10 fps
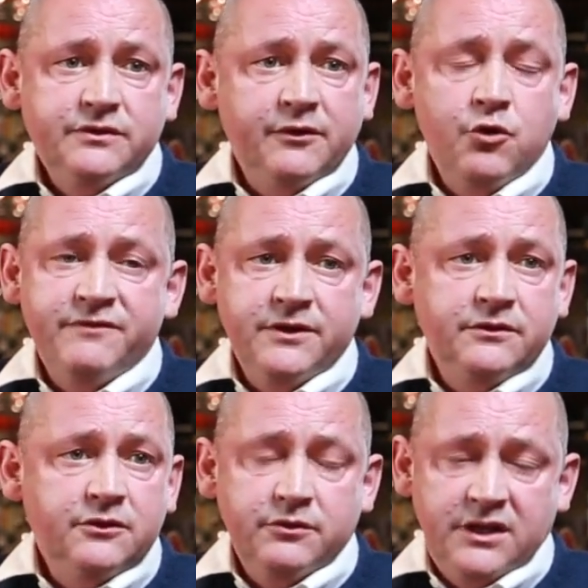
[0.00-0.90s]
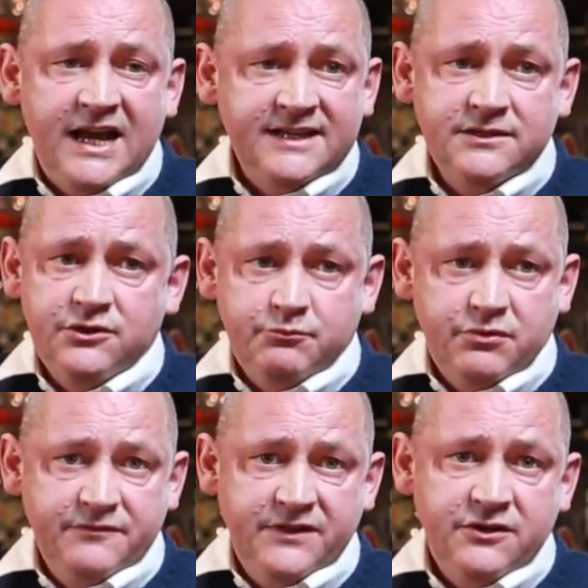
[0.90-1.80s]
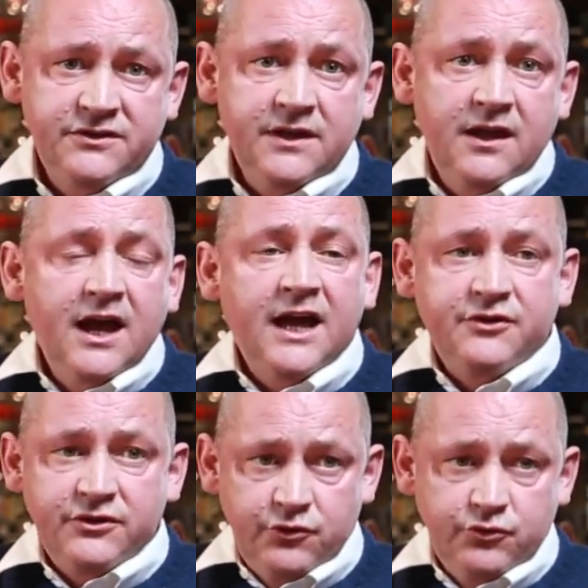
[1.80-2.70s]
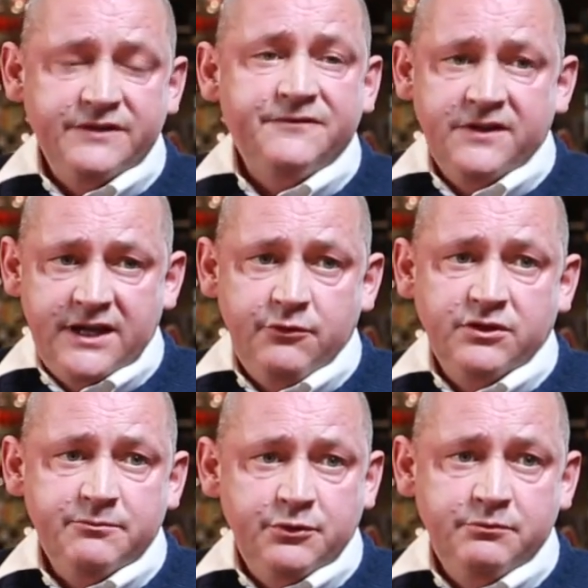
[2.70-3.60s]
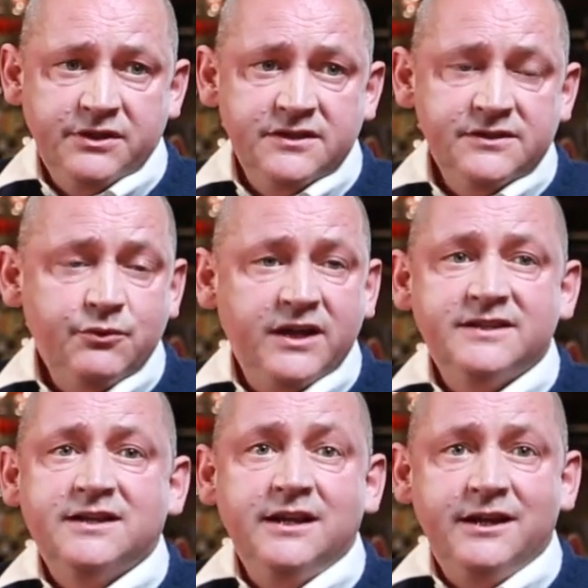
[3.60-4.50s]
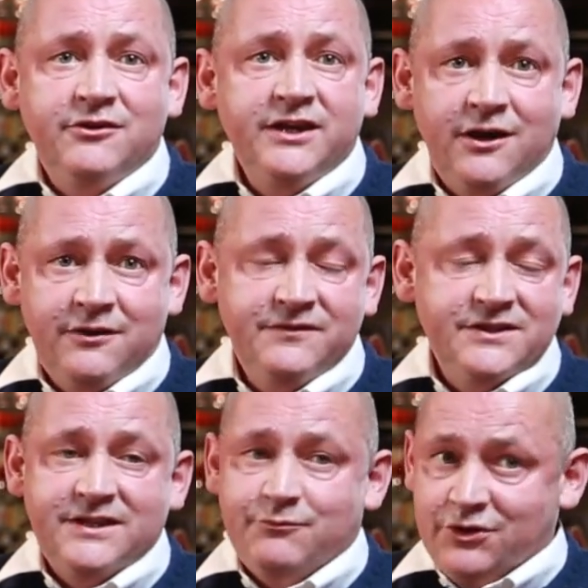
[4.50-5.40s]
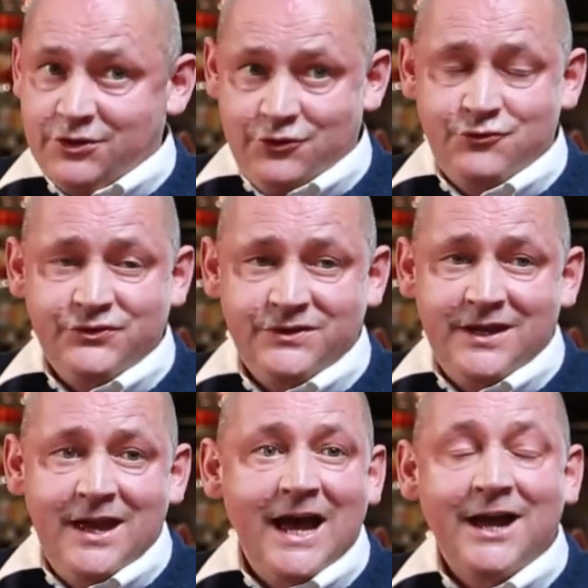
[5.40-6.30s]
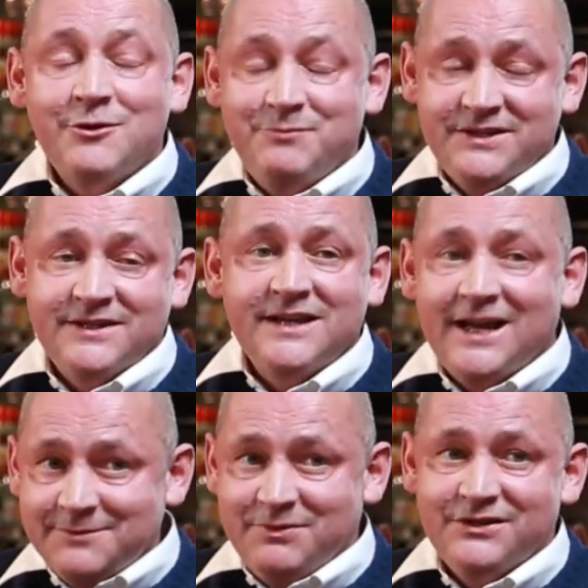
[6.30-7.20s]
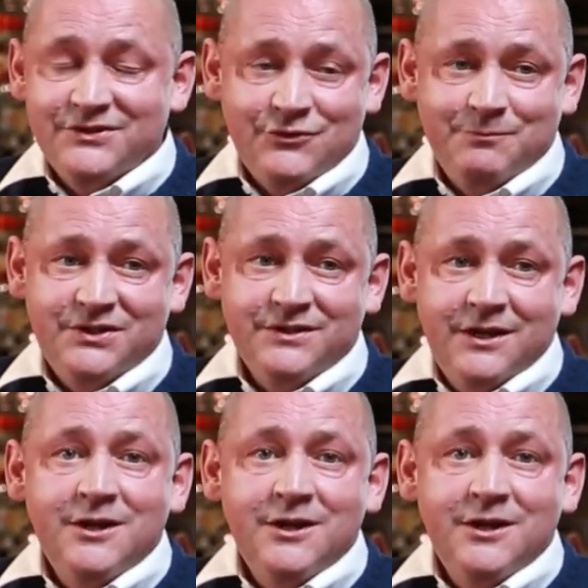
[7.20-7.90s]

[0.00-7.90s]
Over the last number of years, and they're no different now with the publicans, when it's clearly obvious that we're closed and our business has been disrupted,